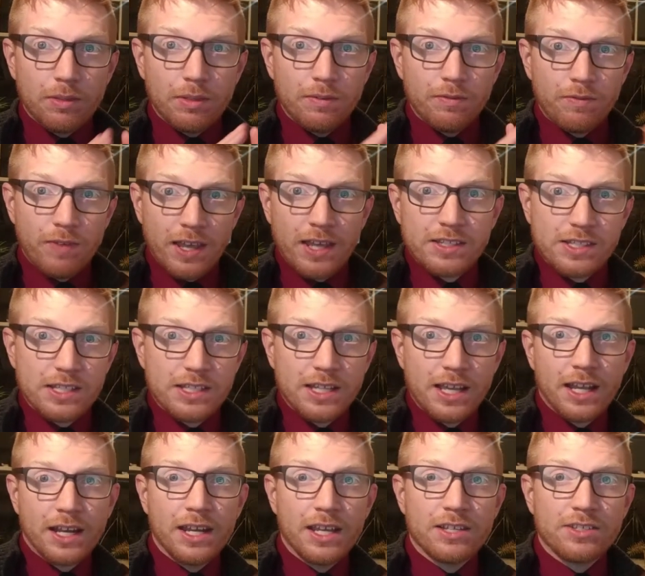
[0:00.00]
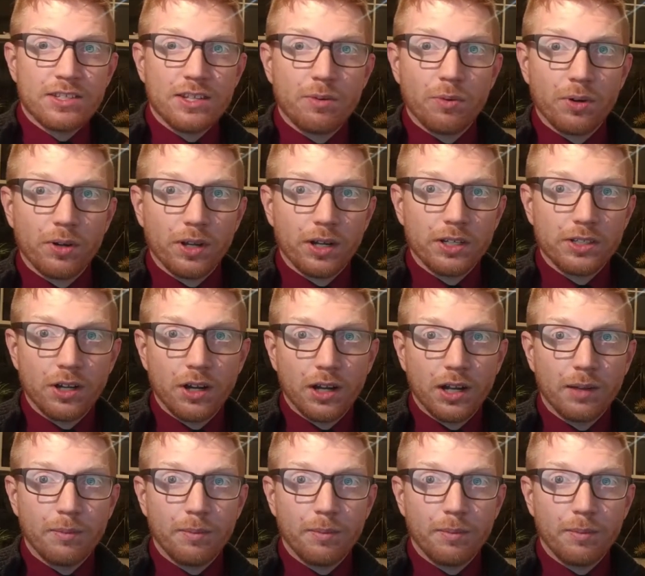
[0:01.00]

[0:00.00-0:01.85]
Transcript: the fancy techniques that we're going to talk